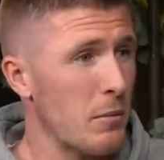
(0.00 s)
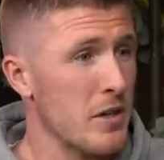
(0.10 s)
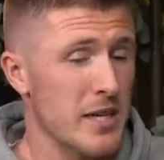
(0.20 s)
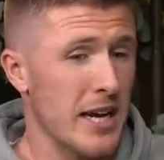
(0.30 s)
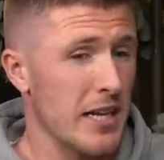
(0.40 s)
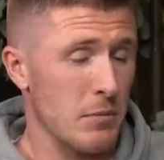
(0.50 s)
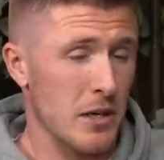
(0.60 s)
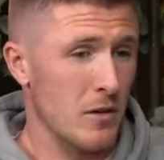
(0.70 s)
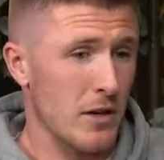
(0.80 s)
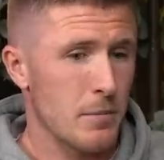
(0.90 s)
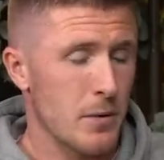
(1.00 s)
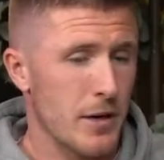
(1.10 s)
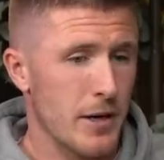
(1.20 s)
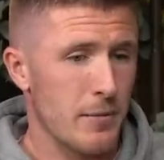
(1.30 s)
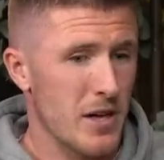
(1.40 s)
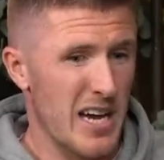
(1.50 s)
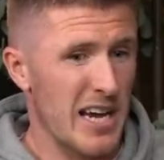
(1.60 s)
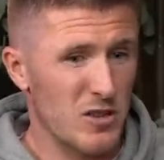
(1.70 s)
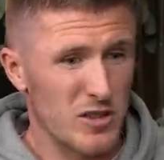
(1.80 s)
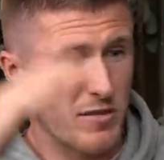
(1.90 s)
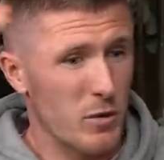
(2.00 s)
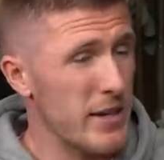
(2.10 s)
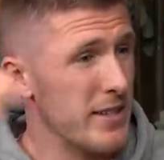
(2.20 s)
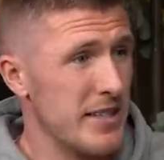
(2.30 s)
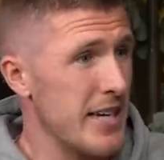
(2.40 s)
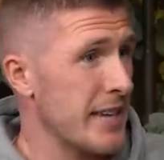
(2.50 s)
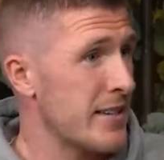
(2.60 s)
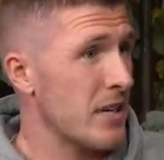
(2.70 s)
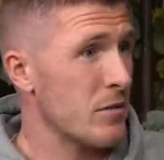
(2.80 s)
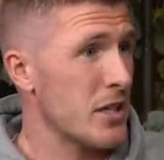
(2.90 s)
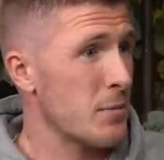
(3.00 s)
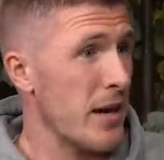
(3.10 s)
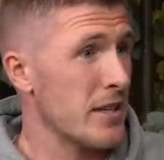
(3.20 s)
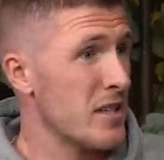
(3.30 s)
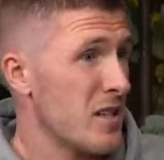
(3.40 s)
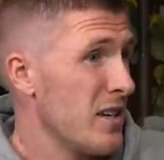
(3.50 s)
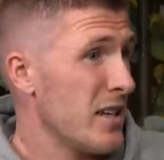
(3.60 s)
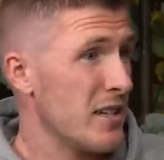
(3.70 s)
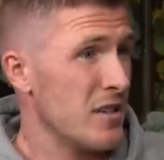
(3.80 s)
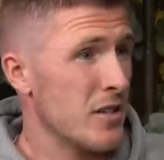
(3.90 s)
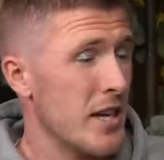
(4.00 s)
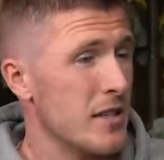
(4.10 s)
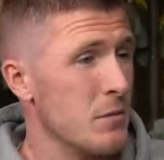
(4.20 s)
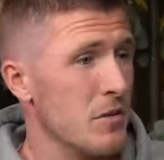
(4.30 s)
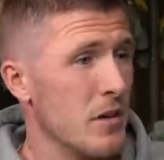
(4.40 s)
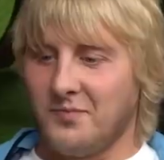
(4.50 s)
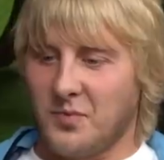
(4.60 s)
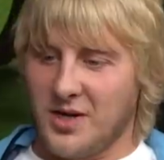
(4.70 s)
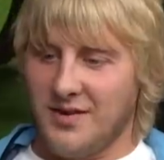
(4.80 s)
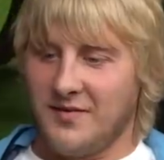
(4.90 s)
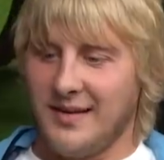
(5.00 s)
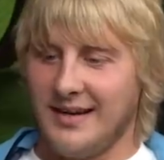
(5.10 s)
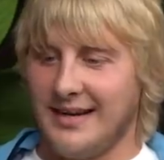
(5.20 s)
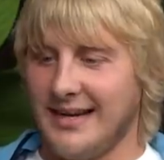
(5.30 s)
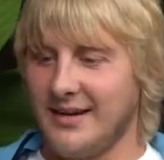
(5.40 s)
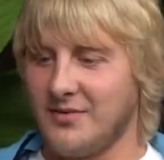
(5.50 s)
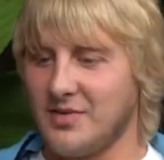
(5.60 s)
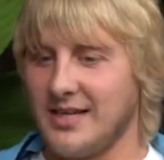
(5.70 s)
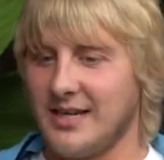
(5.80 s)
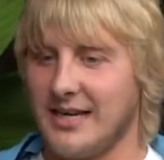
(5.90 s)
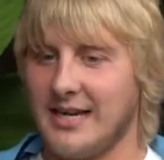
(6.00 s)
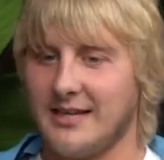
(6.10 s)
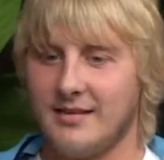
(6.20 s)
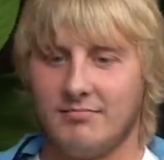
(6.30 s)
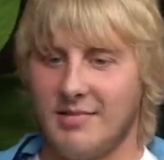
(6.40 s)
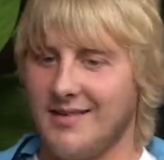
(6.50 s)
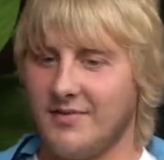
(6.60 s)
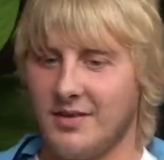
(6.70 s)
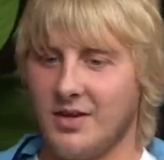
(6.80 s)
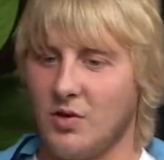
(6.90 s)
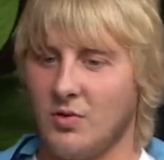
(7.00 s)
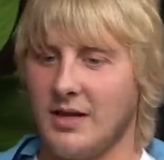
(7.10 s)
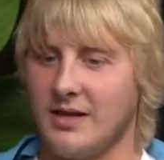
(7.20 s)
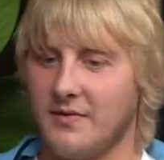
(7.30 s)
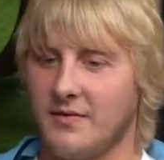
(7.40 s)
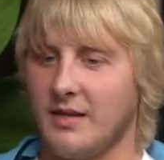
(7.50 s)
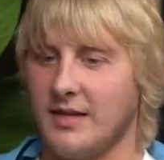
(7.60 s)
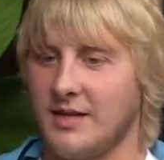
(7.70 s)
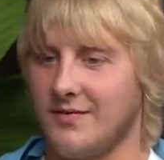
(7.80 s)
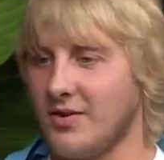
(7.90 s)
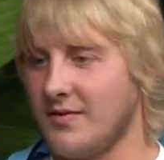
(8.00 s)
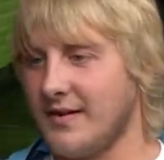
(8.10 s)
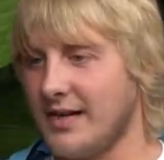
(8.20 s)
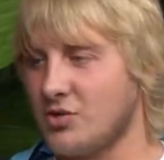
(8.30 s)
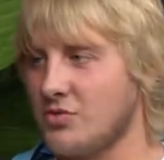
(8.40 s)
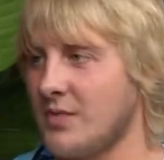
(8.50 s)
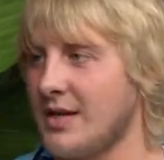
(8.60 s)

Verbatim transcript: boss academy and all that. But yeah, lad just never quite hit the heights that I was expected to, lad, and then just had to move What are you thinking, mate? Obviously, you're a kid, Everton your whole life, and then you've got to find somewhere